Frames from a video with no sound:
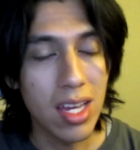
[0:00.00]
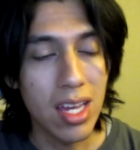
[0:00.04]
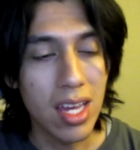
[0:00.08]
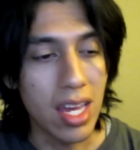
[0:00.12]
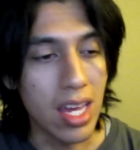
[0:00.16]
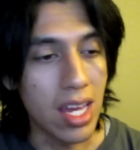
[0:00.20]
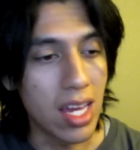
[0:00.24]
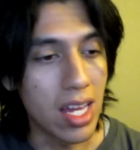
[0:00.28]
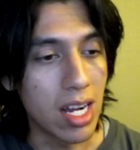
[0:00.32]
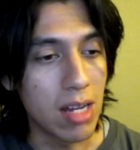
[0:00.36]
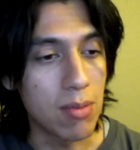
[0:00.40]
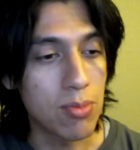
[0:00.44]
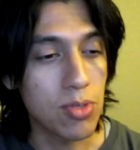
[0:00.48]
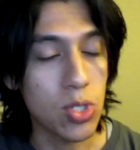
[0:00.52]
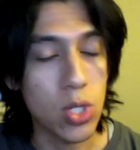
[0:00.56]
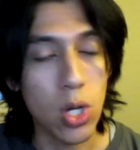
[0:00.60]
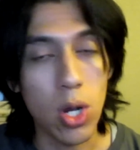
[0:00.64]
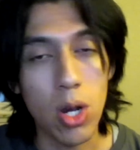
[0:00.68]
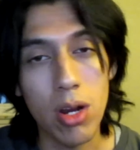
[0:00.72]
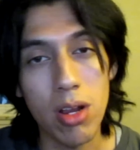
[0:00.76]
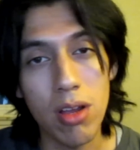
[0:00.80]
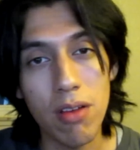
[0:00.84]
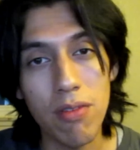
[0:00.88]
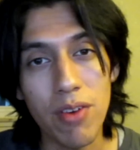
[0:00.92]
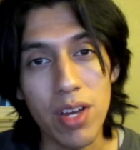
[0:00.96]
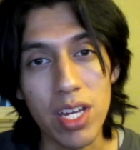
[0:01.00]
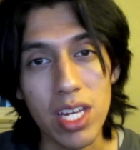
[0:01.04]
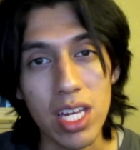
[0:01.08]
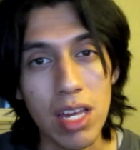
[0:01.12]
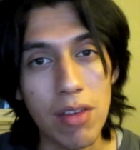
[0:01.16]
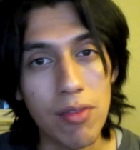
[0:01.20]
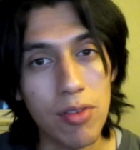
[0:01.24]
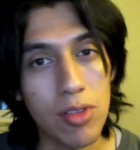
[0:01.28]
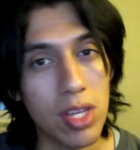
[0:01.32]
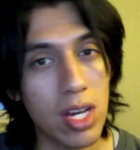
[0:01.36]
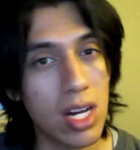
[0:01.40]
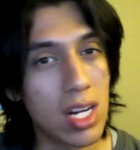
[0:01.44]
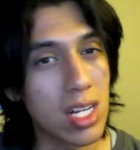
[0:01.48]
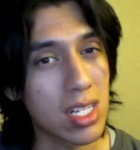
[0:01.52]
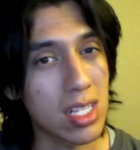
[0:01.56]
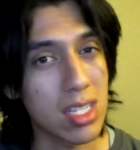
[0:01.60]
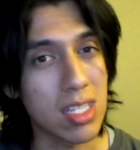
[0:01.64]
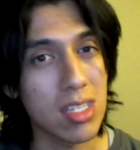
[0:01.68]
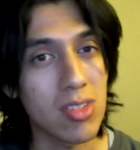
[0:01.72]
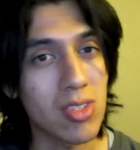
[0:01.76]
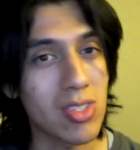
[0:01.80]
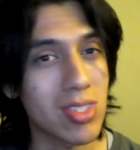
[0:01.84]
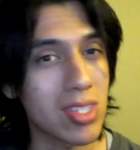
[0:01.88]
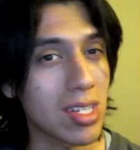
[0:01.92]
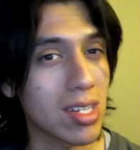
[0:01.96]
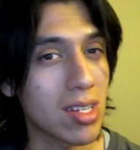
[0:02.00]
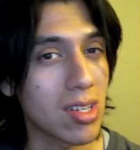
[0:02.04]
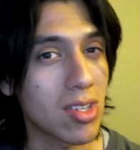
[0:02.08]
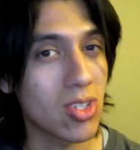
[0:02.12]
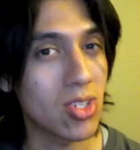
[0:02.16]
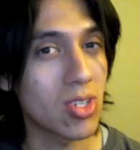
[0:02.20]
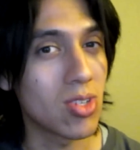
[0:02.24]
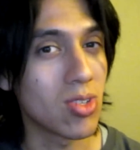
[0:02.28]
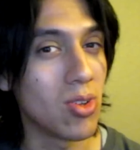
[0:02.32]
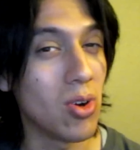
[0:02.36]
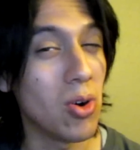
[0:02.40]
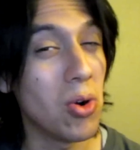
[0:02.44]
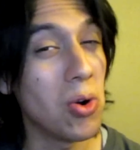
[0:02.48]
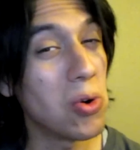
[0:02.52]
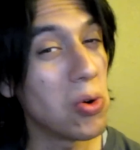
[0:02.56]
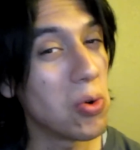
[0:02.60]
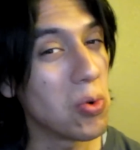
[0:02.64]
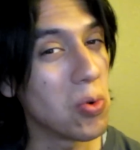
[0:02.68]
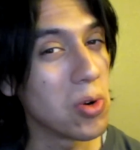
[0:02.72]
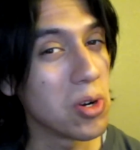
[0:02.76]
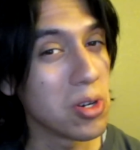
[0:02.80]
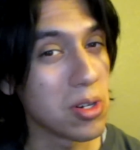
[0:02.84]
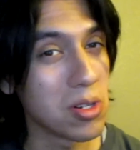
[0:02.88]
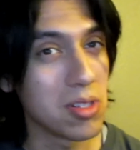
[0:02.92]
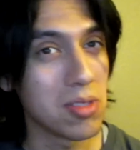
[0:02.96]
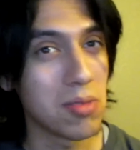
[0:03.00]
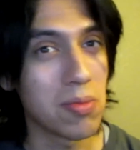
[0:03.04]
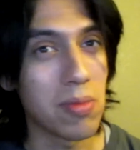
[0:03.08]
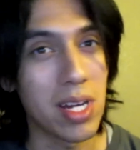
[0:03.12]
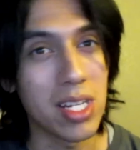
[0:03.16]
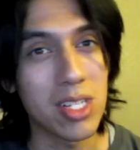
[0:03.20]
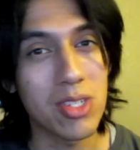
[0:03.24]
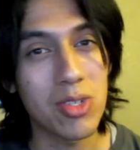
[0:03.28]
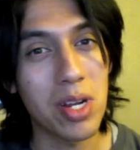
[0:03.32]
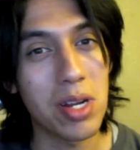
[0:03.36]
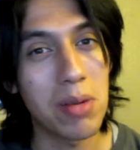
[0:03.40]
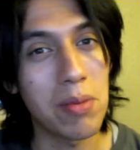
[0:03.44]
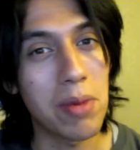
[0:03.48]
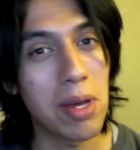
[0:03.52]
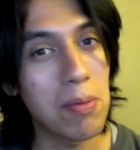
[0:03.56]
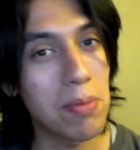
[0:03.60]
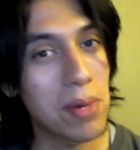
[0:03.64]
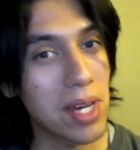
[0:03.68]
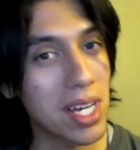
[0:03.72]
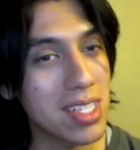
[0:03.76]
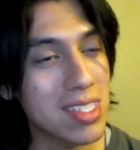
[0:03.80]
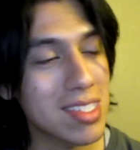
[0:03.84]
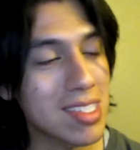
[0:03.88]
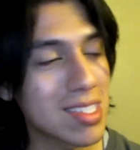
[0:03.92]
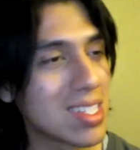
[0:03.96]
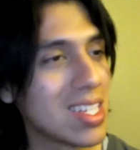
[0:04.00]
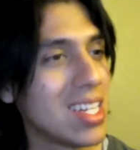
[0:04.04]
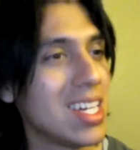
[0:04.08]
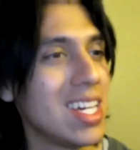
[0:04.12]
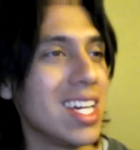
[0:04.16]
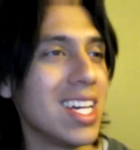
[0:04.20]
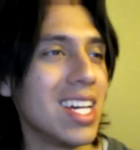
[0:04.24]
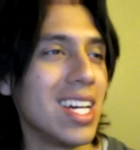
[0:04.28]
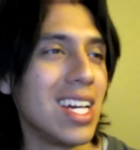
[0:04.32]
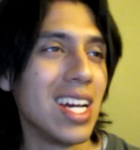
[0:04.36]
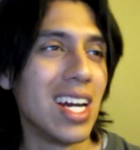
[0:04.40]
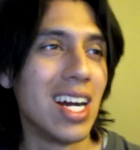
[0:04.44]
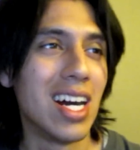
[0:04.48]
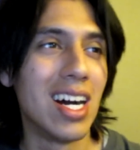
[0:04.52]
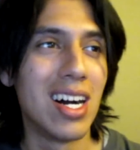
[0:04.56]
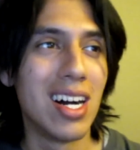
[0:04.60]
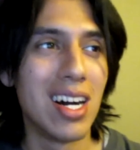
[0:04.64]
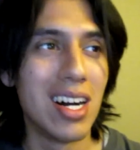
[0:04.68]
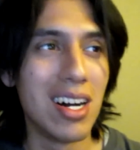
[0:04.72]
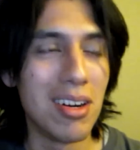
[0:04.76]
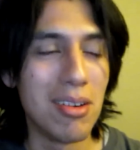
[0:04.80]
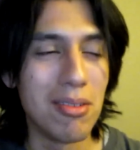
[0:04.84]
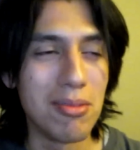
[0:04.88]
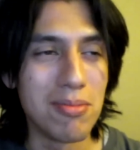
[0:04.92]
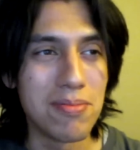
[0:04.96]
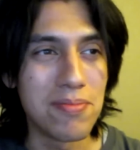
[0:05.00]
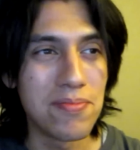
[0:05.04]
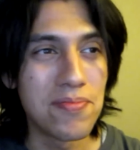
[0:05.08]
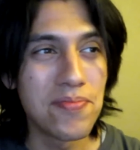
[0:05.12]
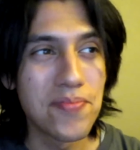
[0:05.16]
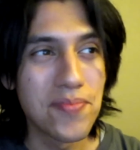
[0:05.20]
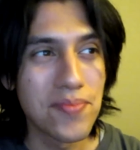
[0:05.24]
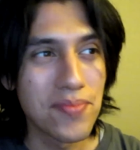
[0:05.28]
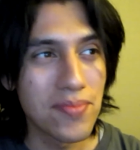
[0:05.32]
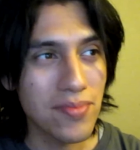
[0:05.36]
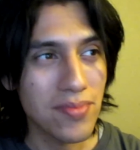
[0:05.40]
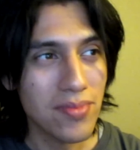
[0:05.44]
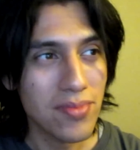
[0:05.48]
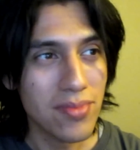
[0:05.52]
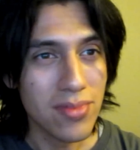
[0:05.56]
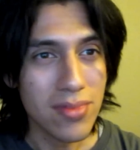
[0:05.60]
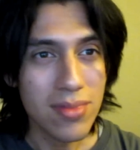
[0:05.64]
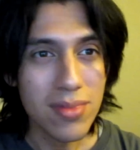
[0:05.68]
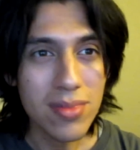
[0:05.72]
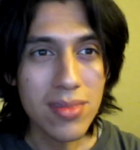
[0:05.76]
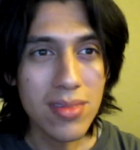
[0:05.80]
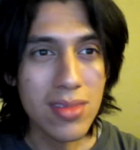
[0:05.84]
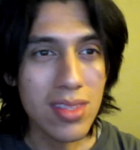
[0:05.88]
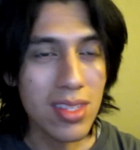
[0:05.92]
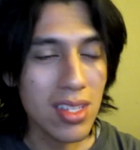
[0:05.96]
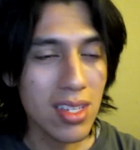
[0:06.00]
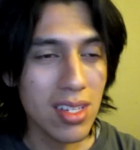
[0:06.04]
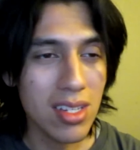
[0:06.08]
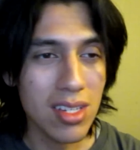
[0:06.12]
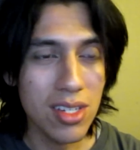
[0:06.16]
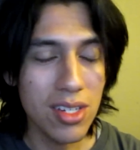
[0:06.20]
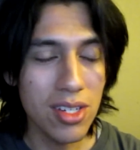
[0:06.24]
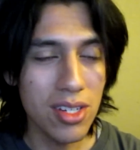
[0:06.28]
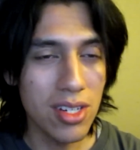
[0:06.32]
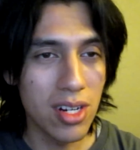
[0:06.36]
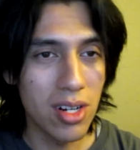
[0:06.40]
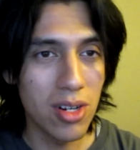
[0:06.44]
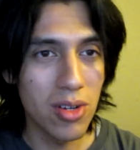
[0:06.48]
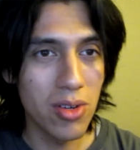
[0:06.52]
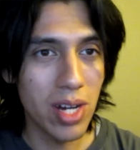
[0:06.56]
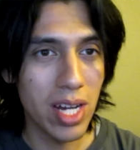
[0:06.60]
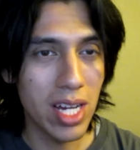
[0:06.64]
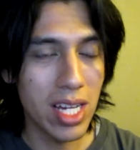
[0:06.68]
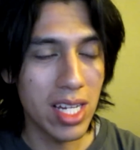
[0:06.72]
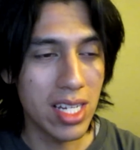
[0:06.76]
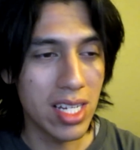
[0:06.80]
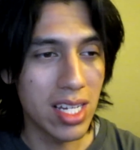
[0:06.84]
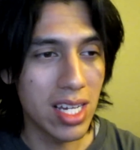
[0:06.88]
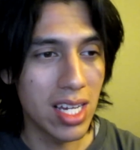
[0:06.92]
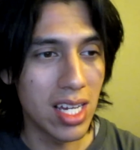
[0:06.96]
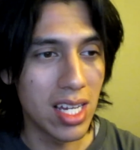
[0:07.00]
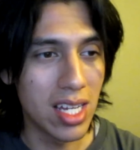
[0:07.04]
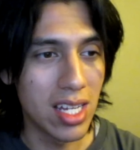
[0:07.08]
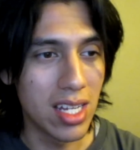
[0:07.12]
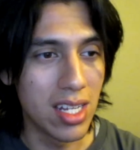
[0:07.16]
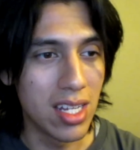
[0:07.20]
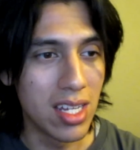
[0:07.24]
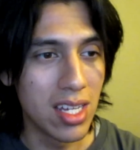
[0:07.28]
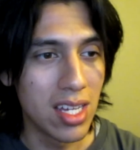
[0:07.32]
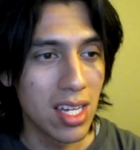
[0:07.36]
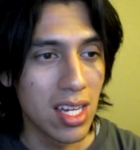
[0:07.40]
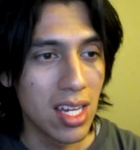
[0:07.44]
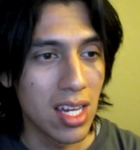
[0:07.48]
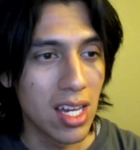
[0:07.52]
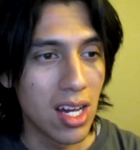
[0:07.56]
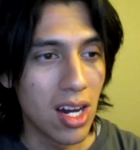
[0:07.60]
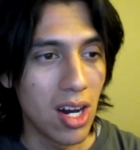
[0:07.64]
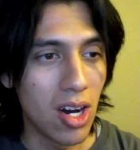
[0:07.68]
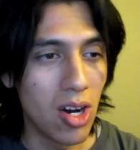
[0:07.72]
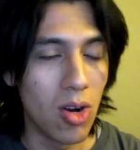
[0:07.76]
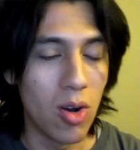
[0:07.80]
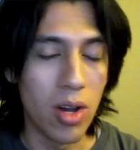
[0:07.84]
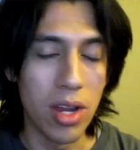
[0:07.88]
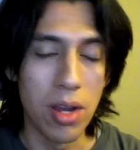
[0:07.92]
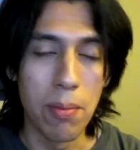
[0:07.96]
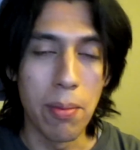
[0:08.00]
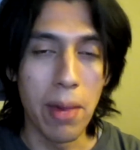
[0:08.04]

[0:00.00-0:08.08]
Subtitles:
And I'm sorry if I gave you the ugliest signature in the whole world, but I tried my best. You know, and